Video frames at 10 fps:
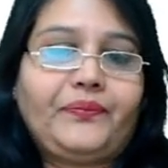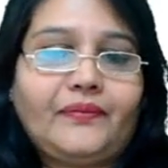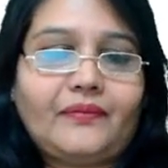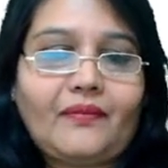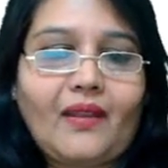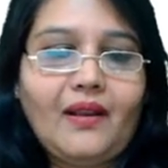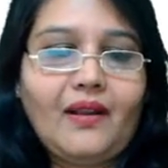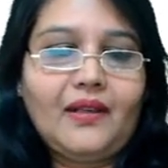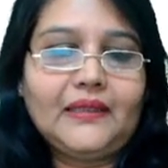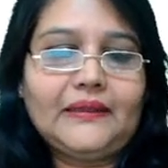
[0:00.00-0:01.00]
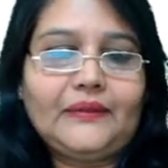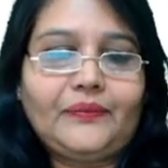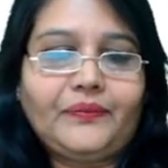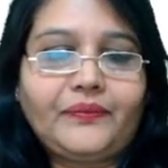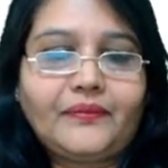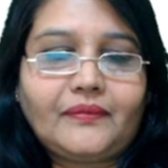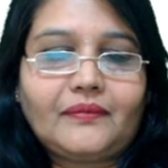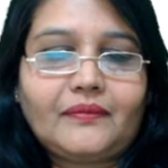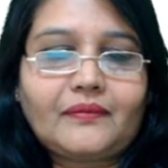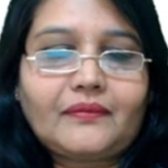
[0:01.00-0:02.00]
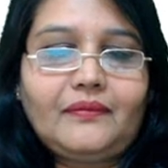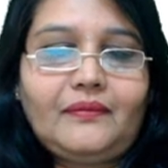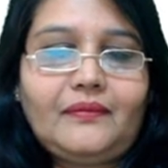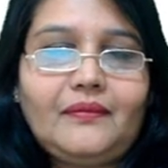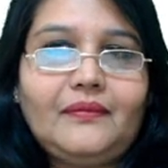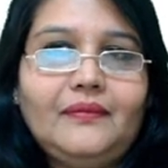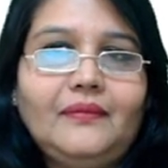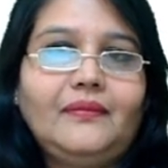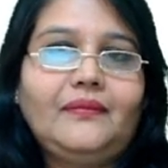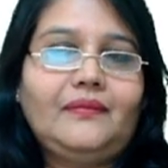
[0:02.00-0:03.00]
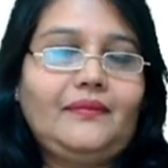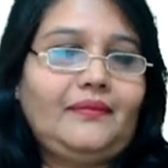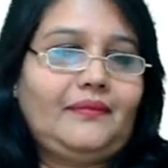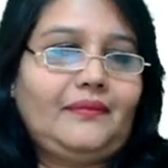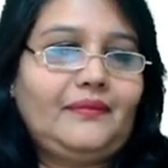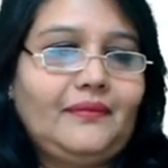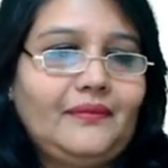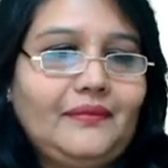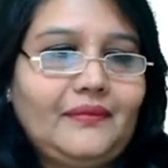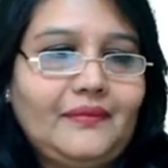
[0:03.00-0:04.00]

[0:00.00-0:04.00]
[no speech]